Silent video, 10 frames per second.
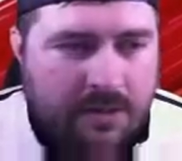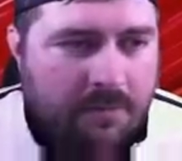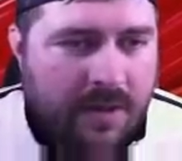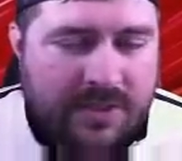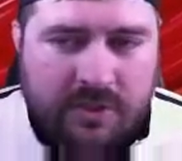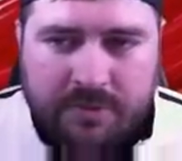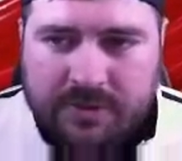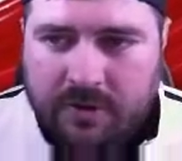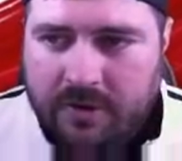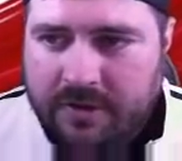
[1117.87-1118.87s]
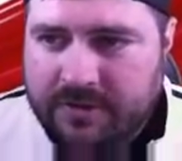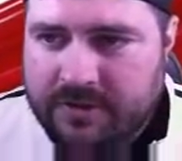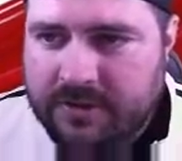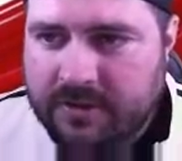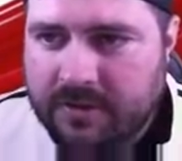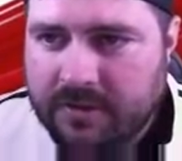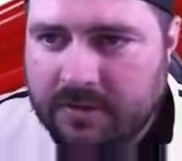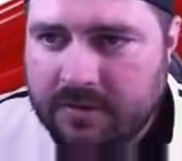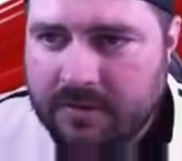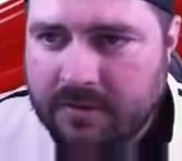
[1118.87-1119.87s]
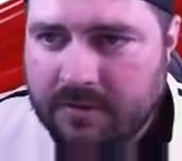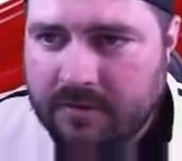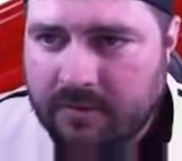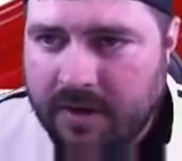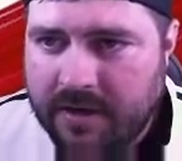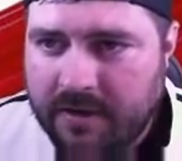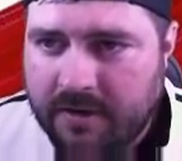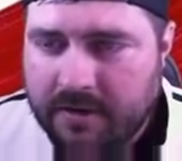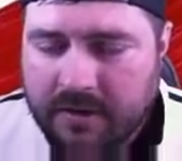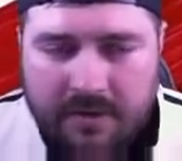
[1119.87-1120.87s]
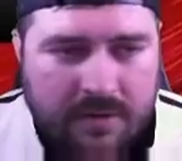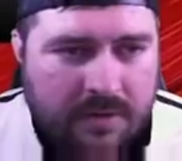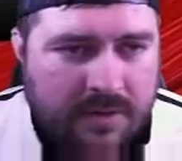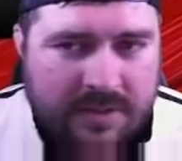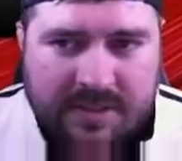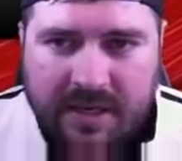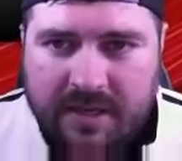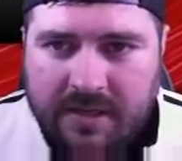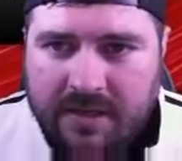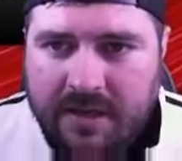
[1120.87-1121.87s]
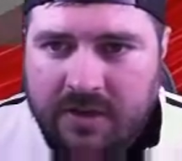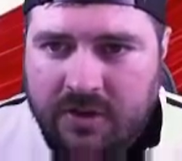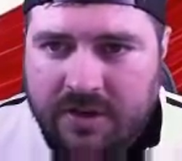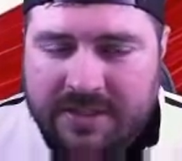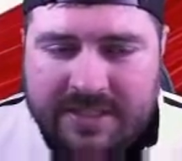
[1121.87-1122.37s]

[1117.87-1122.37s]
MUT Superstars right here set, and you're going to